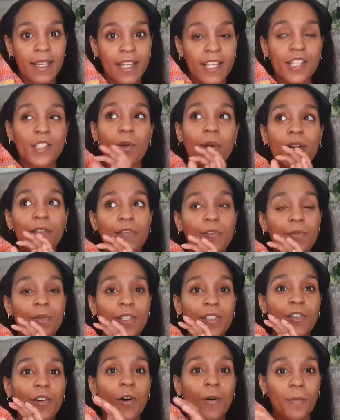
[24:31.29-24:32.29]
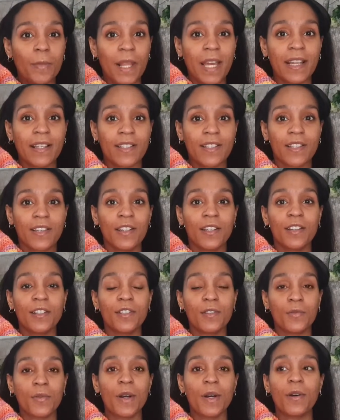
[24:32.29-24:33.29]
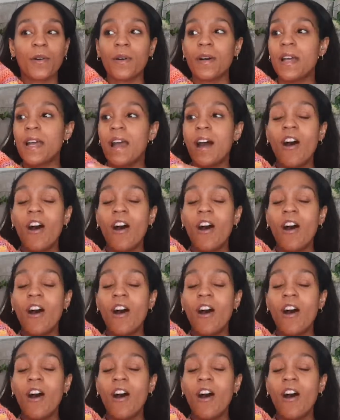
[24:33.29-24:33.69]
so I've always got a black skirt as well.